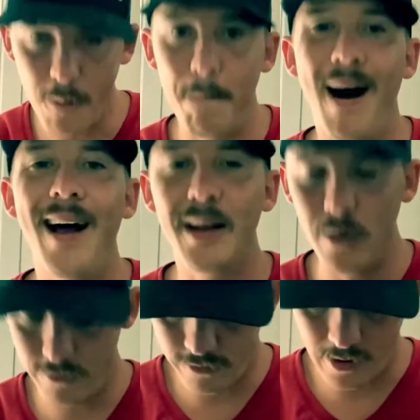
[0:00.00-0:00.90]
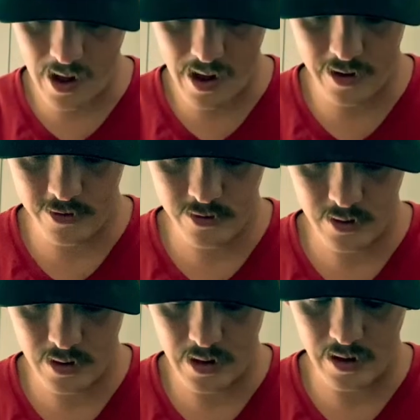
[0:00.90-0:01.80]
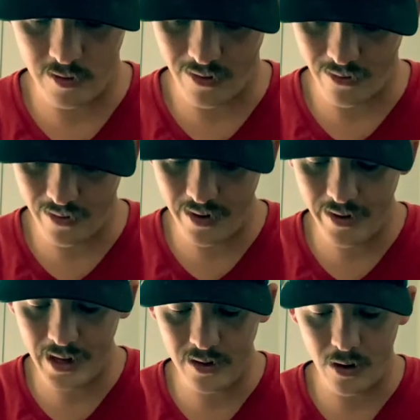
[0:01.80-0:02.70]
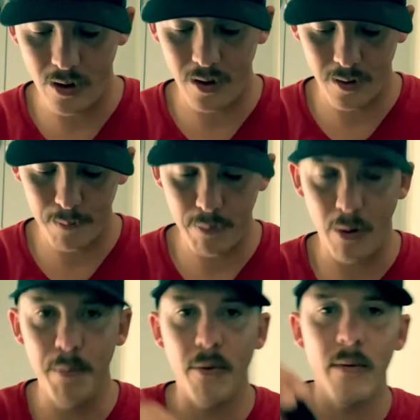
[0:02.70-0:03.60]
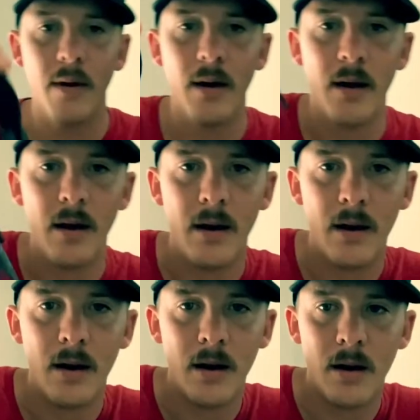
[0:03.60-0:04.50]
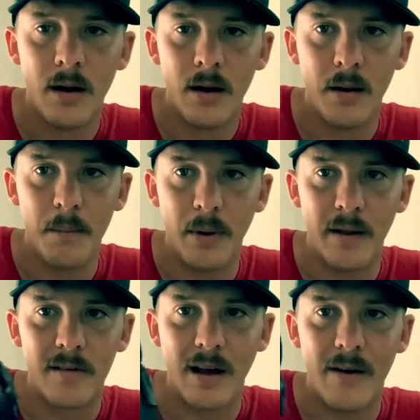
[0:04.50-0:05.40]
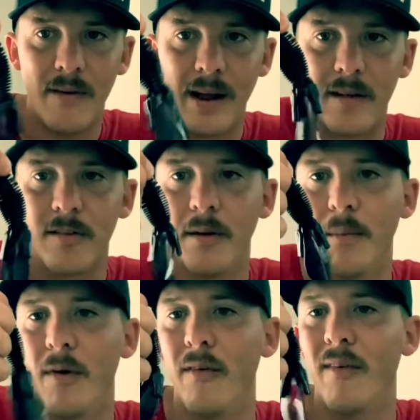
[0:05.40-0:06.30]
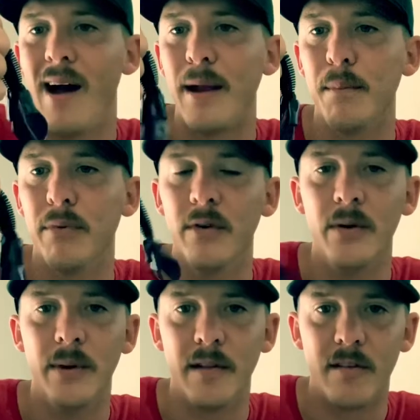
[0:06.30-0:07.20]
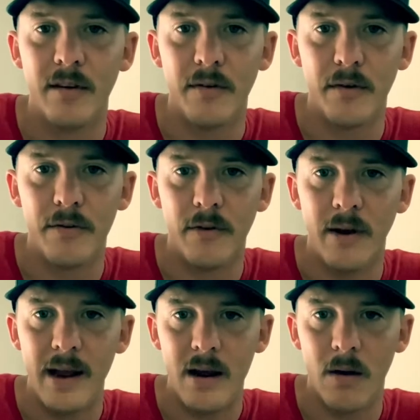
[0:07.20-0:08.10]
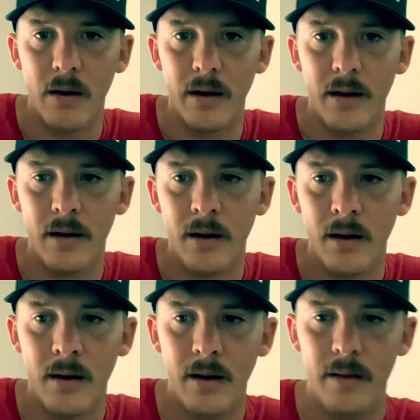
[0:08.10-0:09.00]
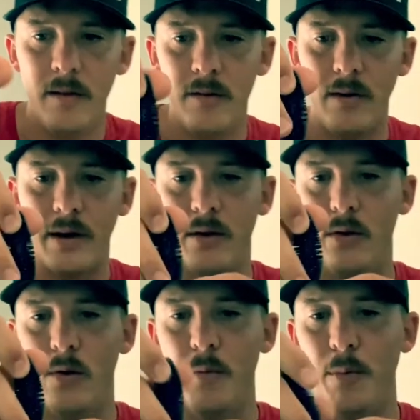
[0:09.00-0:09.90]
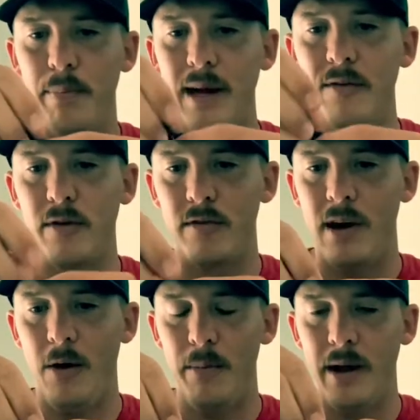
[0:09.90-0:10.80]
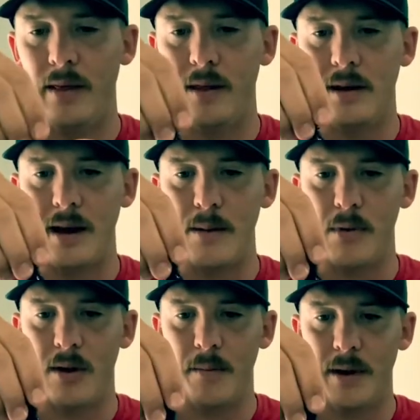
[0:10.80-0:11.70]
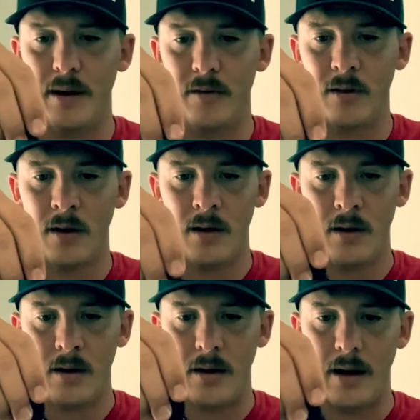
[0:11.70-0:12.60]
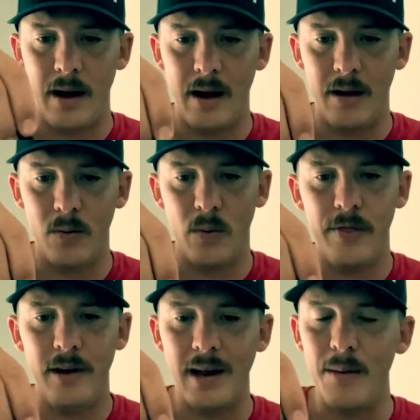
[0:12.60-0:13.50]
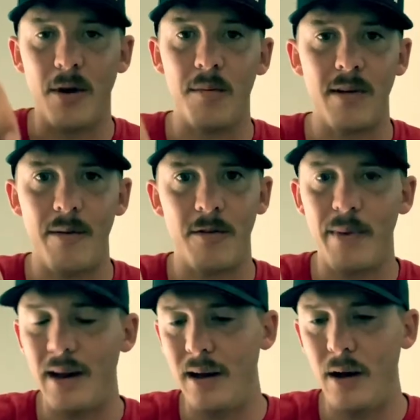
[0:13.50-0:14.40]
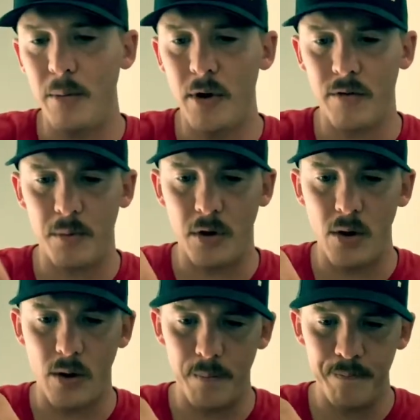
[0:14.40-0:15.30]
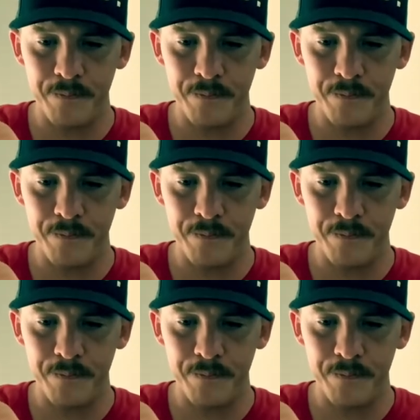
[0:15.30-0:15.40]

Bayou Flash, and it's a really dark purple, but it's got like some light blue and silver flake on it. This is like your normal beaver style bait, the D-bomb is. And with the D-bomb, same as a Bandito bug from Googan,